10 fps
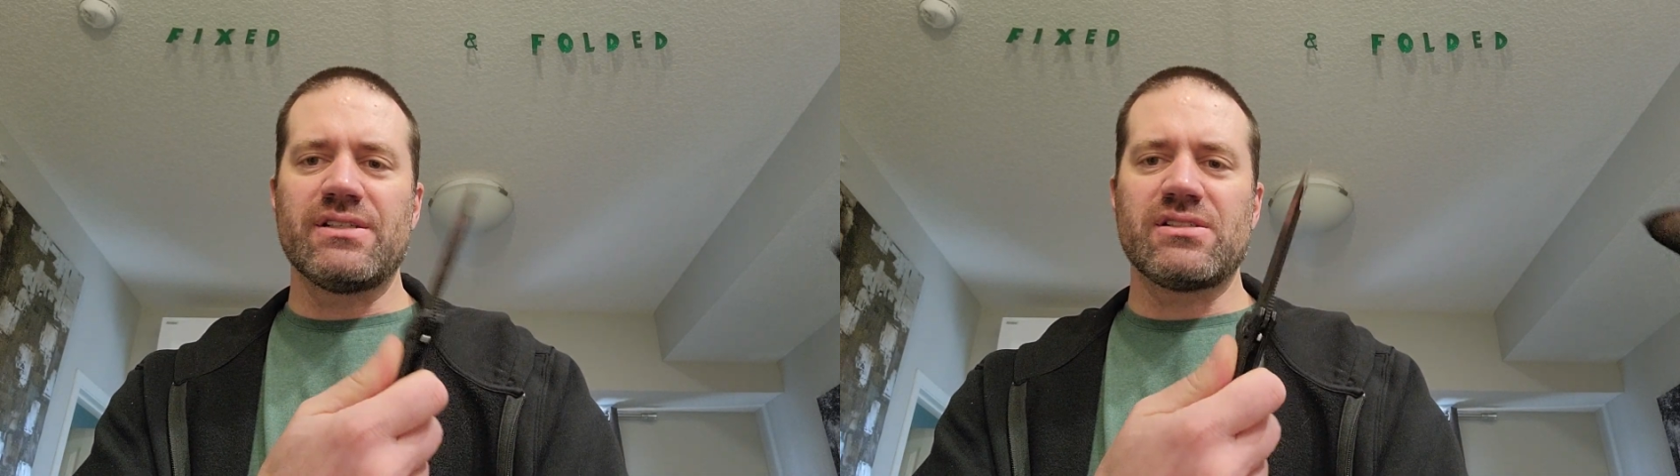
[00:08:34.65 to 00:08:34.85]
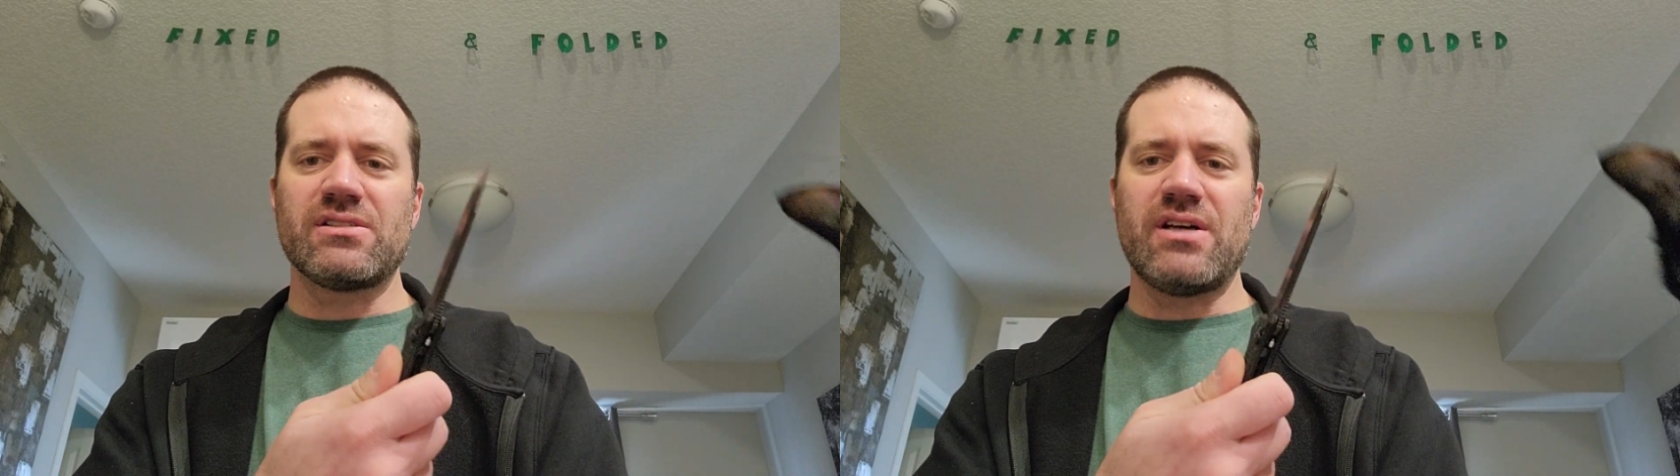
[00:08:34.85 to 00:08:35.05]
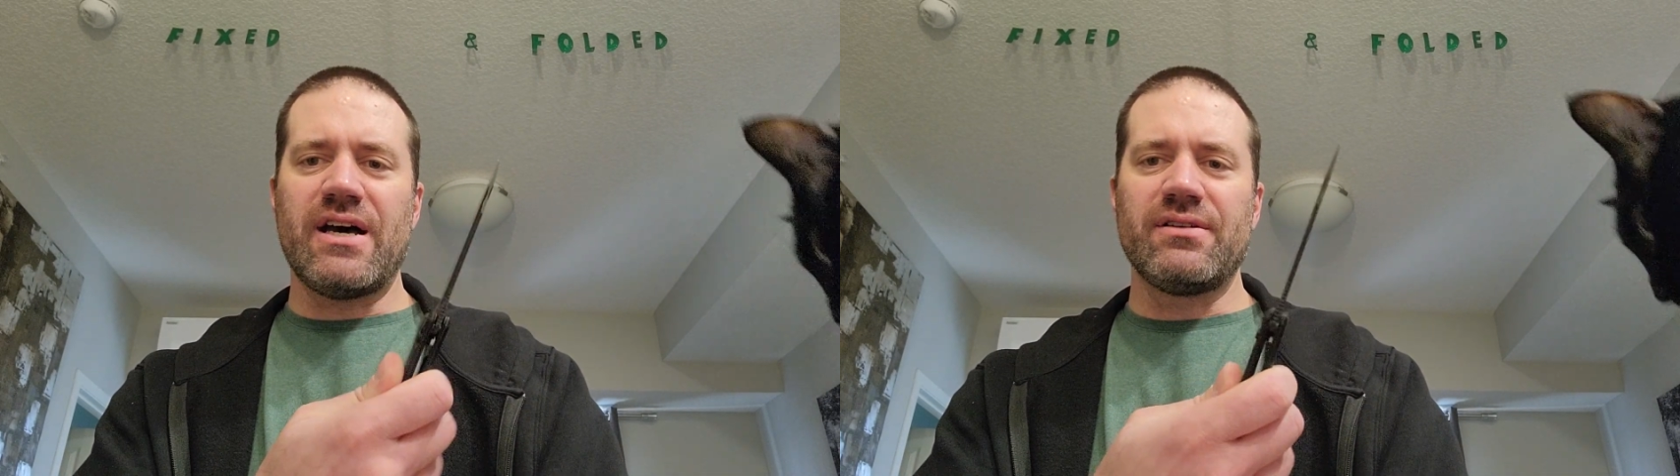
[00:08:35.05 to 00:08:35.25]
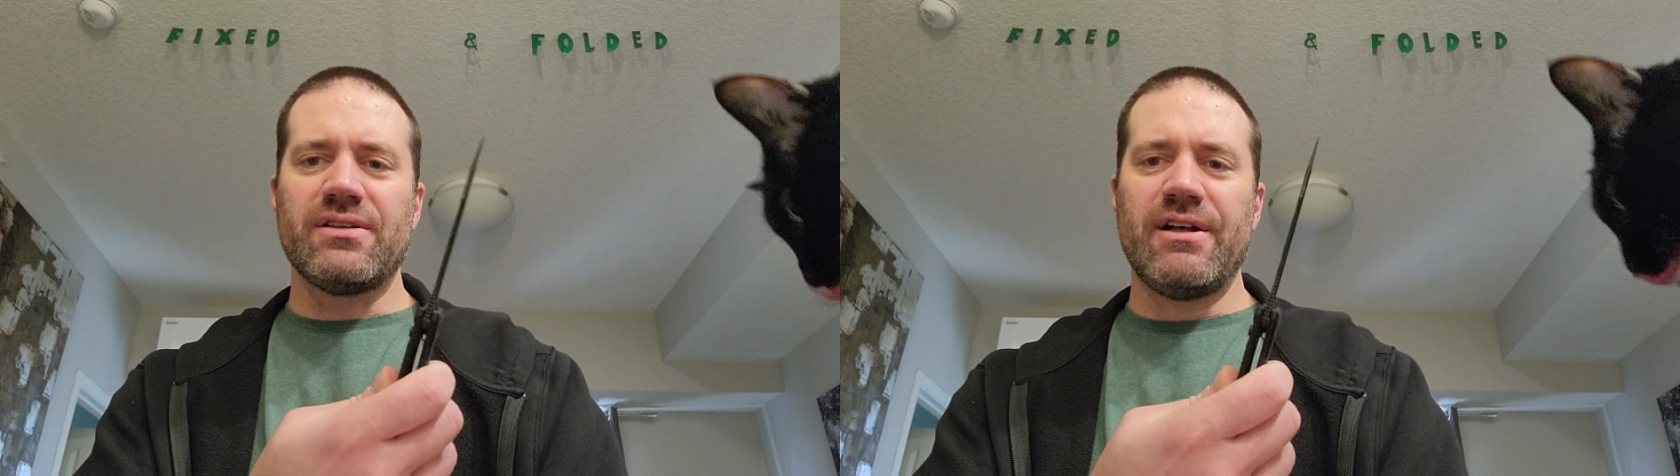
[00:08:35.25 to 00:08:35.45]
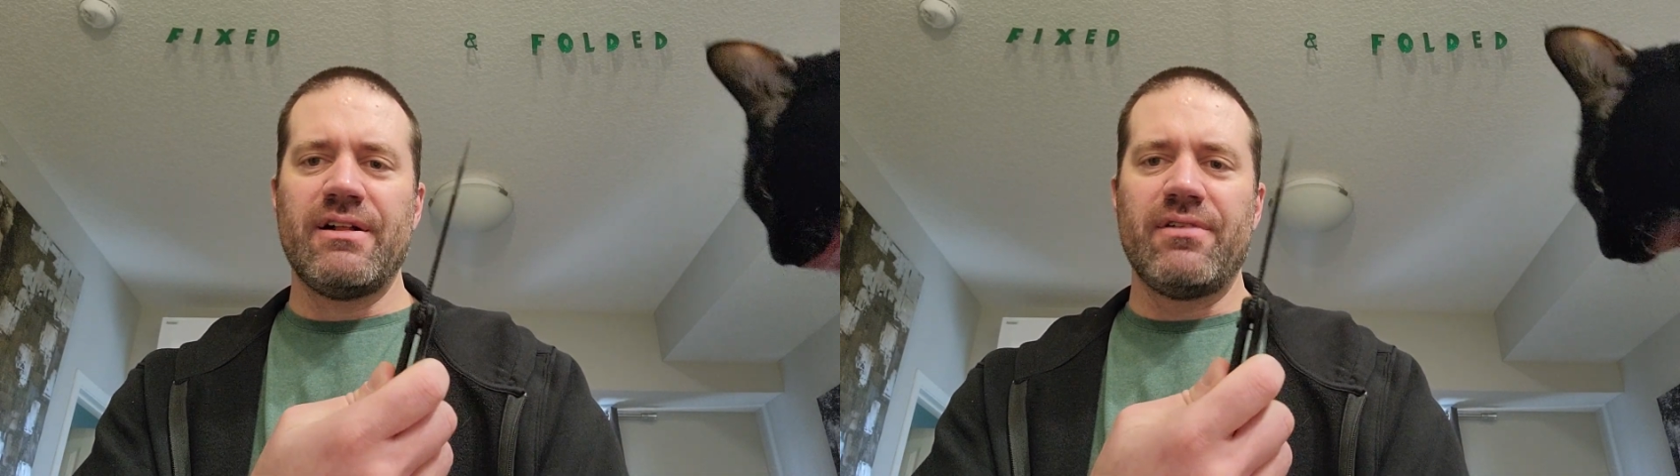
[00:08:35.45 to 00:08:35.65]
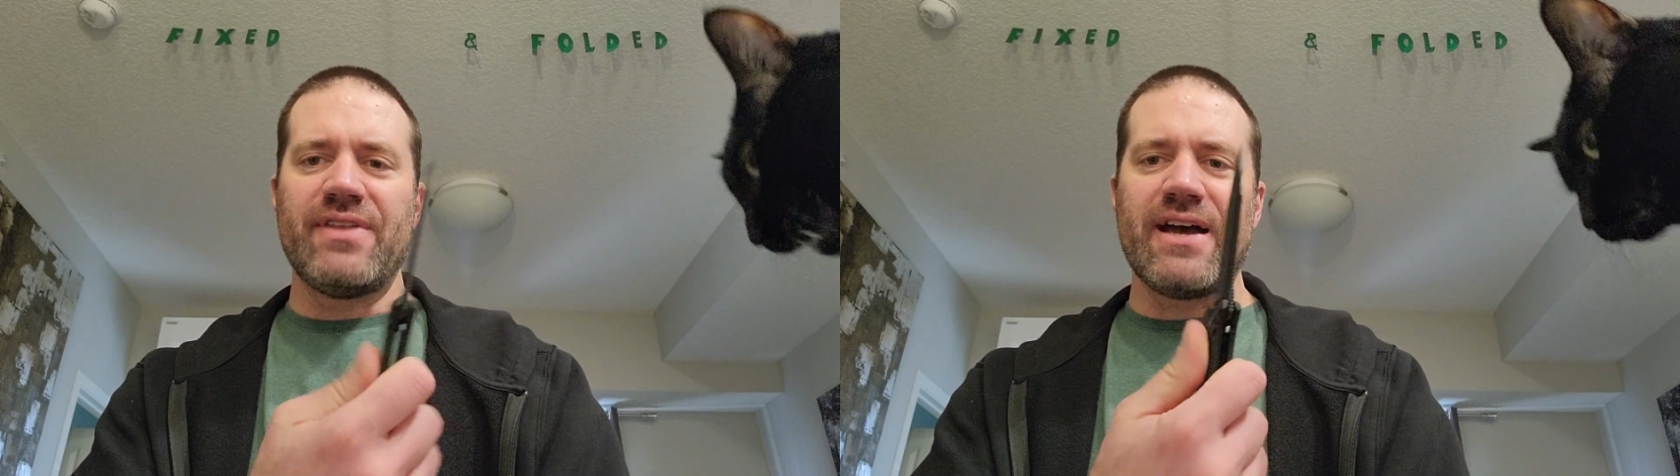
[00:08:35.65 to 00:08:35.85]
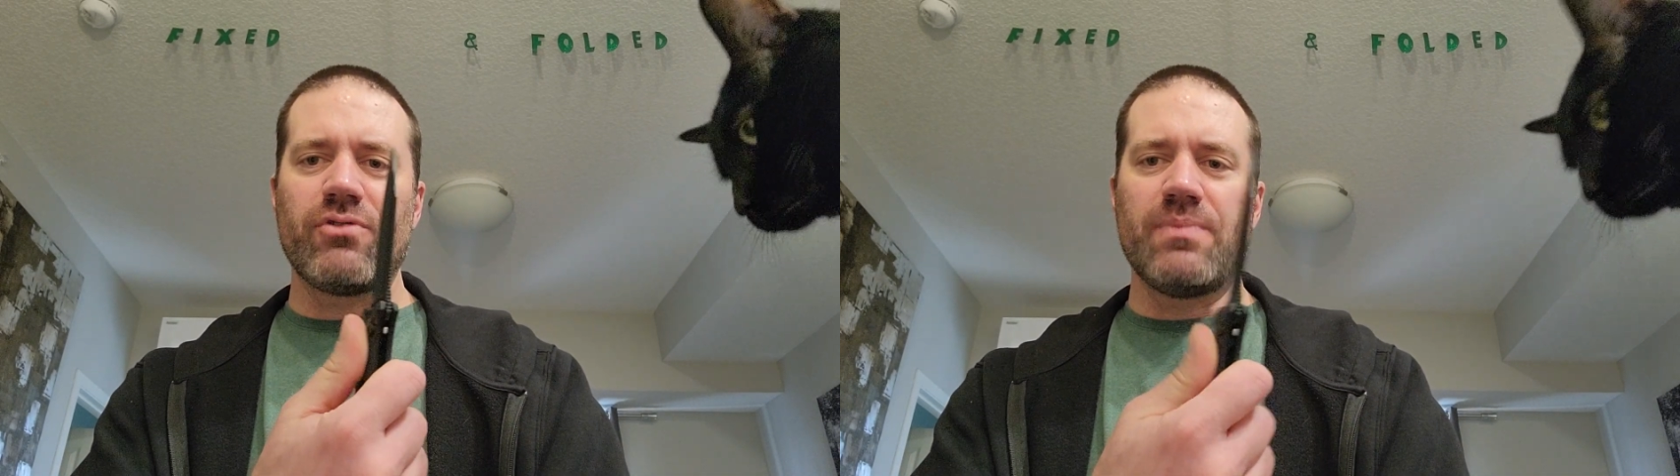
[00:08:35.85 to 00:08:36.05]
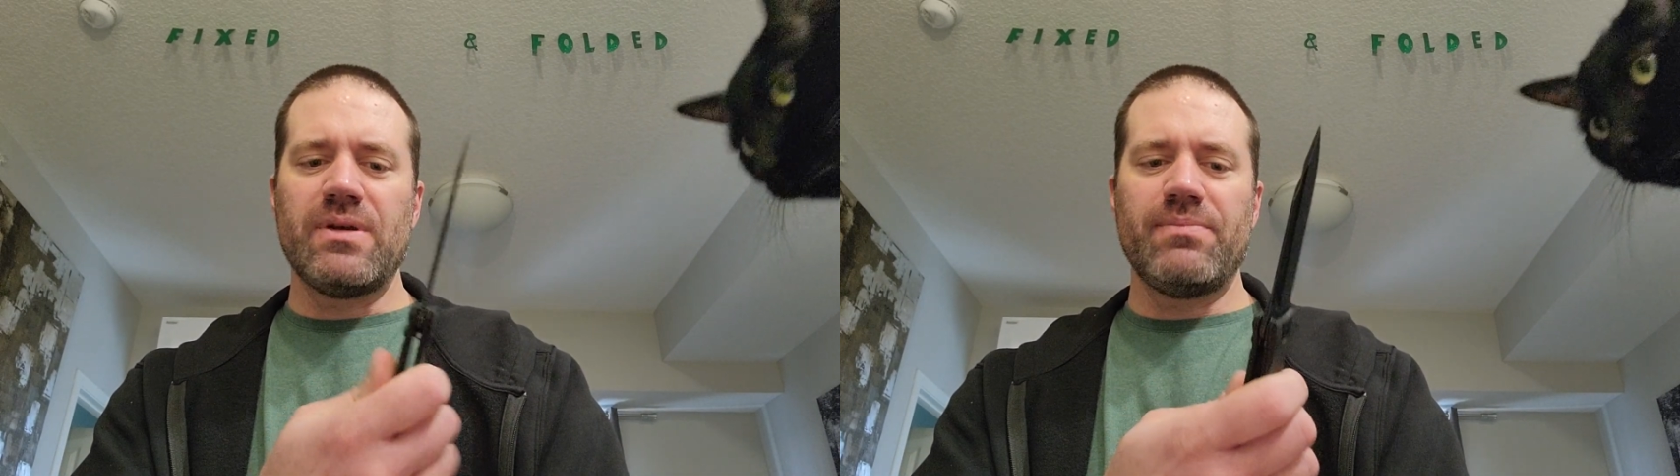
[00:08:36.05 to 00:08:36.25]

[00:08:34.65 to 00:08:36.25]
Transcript: It's not that grippy,